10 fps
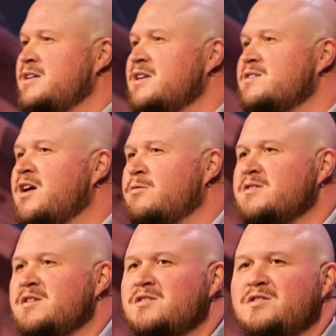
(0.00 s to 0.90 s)
who does not
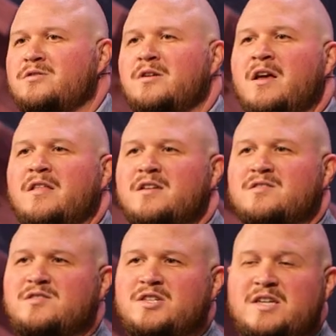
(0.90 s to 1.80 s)
resist you. That
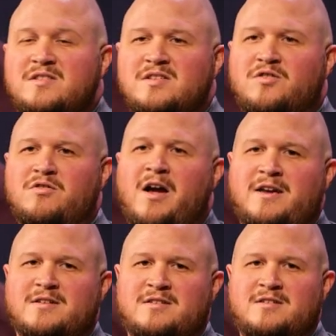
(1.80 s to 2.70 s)
is Jesus
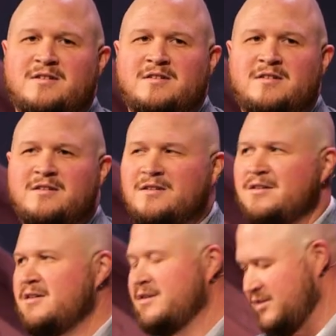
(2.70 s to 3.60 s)
Christ.
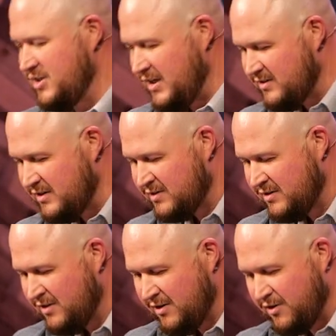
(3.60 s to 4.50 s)
Jesus
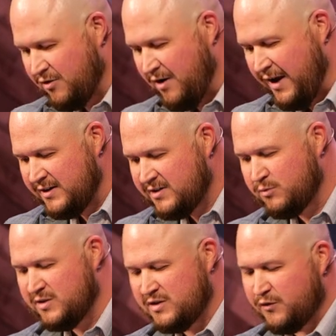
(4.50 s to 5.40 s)
Christ
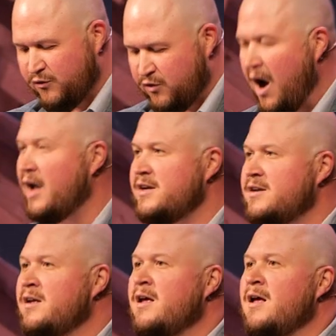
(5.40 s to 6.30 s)
was
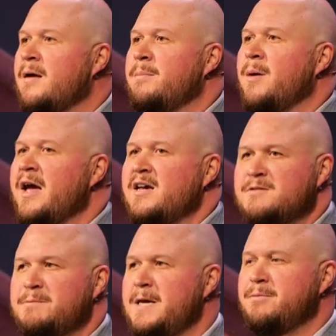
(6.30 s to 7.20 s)
defrauded by
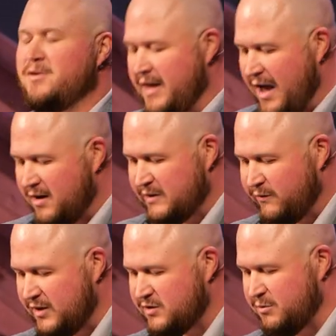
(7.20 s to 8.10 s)
his people in the house
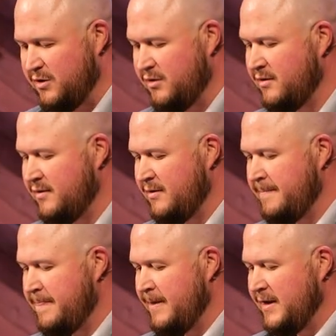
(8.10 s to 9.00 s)
of Israel.
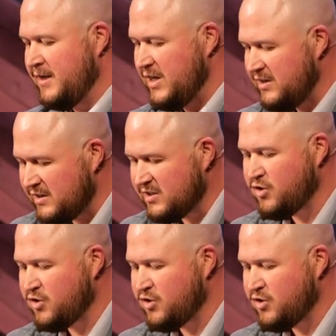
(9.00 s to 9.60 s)
Jesus